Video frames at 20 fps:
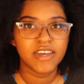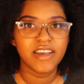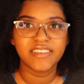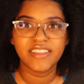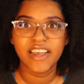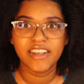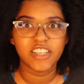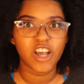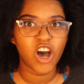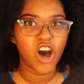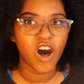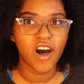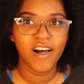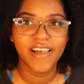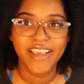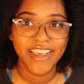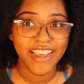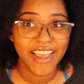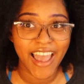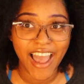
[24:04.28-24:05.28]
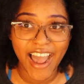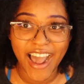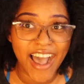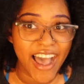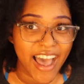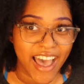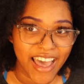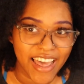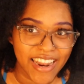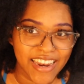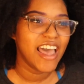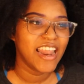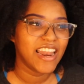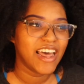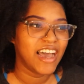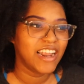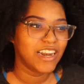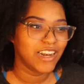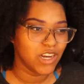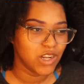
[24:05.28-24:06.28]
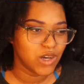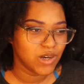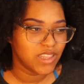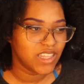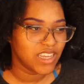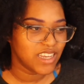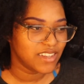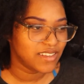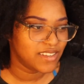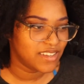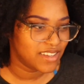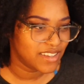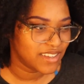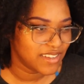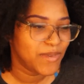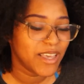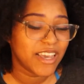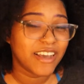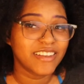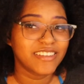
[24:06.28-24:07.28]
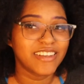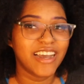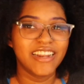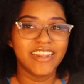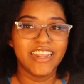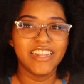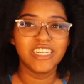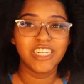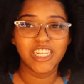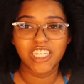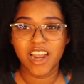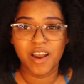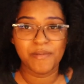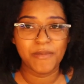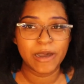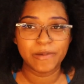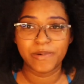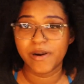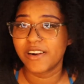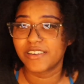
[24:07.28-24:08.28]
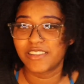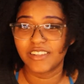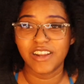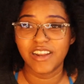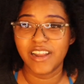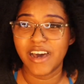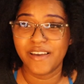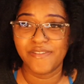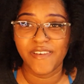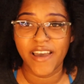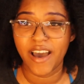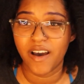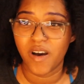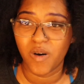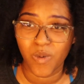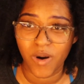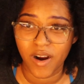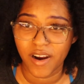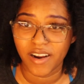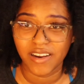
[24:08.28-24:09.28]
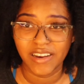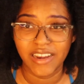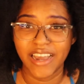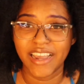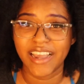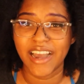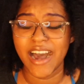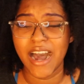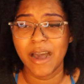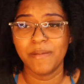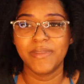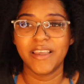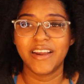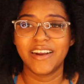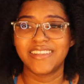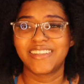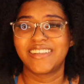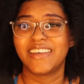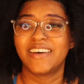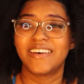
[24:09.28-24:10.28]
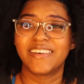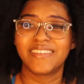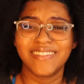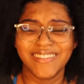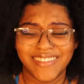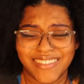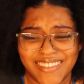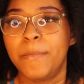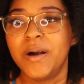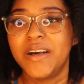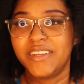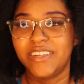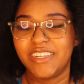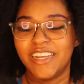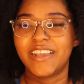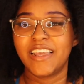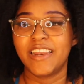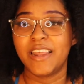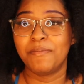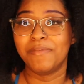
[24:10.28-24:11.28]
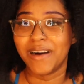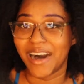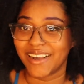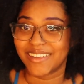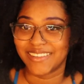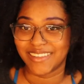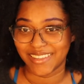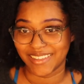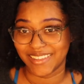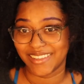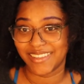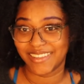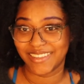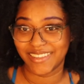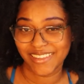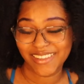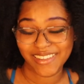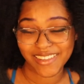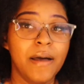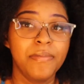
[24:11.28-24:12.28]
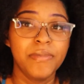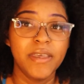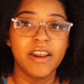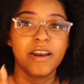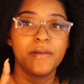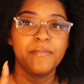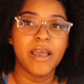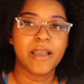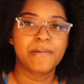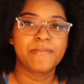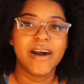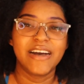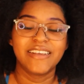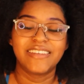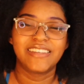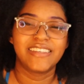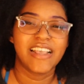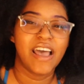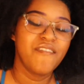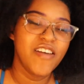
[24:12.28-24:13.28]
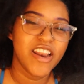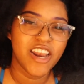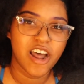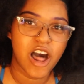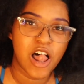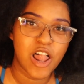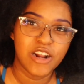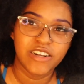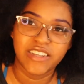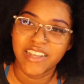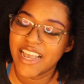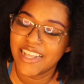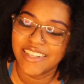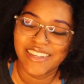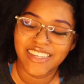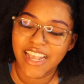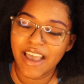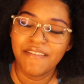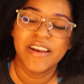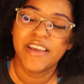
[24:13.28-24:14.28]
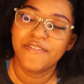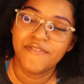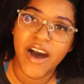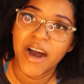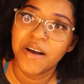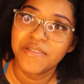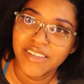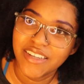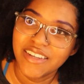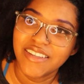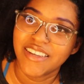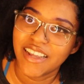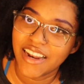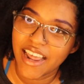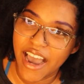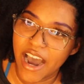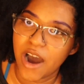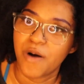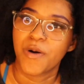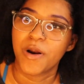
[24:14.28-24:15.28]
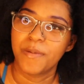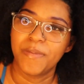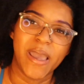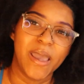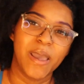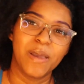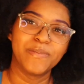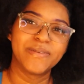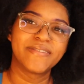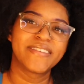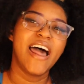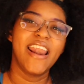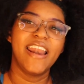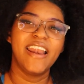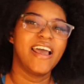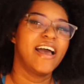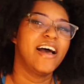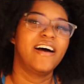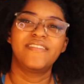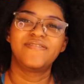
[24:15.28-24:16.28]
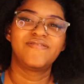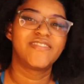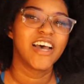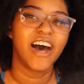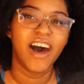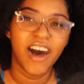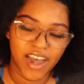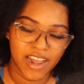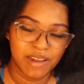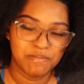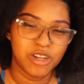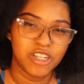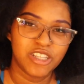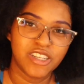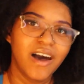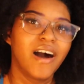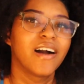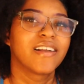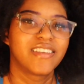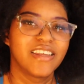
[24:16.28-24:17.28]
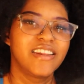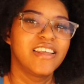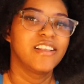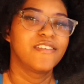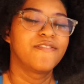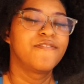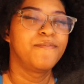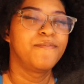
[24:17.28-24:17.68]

because that's all he had. And I knew this because I didn't share my personal life at work. Like, I'm there to put chicken in boxes. I'm there to make my $7.75 an hour, babes. I didn't have time to talk to these